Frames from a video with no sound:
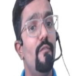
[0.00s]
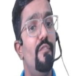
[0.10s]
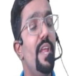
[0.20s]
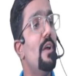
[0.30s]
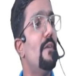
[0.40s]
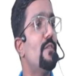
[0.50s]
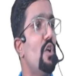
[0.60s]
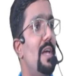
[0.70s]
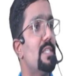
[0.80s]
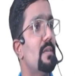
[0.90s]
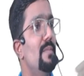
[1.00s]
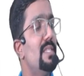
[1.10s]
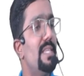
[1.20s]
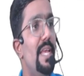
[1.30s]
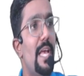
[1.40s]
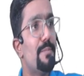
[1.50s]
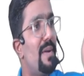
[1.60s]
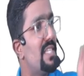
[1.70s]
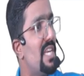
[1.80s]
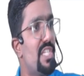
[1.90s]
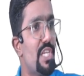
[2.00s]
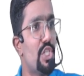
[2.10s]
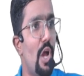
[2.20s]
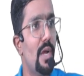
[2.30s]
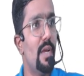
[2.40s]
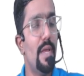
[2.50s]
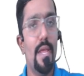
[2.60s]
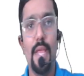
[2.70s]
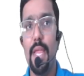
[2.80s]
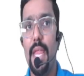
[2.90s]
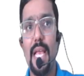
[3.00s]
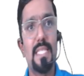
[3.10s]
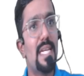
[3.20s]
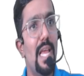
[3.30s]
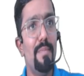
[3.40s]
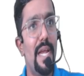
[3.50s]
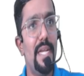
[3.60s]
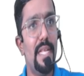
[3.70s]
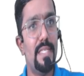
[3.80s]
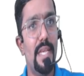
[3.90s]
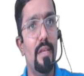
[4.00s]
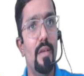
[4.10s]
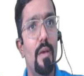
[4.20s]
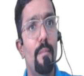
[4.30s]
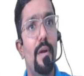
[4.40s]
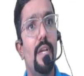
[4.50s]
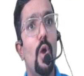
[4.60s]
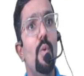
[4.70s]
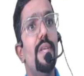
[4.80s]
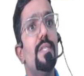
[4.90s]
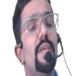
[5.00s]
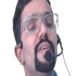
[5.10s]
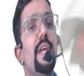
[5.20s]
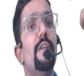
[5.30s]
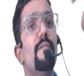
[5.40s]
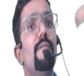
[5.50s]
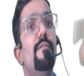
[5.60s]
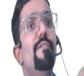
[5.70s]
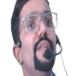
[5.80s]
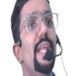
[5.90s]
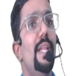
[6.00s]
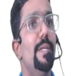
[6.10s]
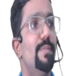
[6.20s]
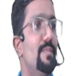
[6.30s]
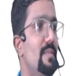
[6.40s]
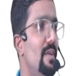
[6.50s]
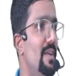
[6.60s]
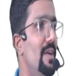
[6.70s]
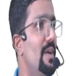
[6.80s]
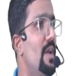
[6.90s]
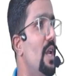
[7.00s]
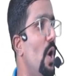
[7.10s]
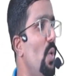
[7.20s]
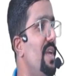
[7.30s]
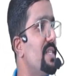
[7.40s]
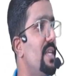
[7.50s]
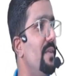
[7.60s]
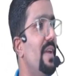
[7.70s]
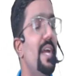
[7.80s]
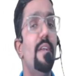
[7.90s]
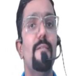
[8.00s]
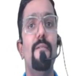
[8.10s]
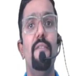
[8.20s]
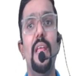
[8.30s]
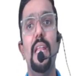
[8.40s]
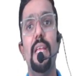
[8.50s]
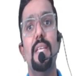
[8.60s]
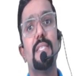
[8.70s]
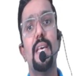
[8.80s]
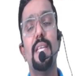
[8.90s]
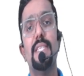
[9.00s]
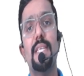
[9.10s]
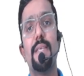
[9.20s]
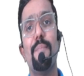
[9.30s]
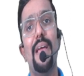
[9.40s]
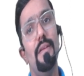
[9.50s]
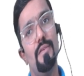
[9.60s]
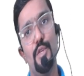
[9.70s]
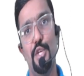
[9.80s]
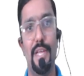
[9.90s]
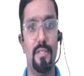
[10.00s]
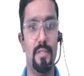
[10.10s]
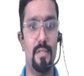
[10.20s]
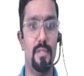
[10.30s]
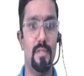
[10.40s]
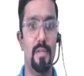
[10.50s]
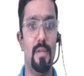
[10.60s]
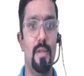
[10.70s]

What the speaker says: free of cost. Means he has purchased a stock He has claimed ITC, but now he is giving it freely. Now he is giving it freely. Sir, is it a supply? Yes.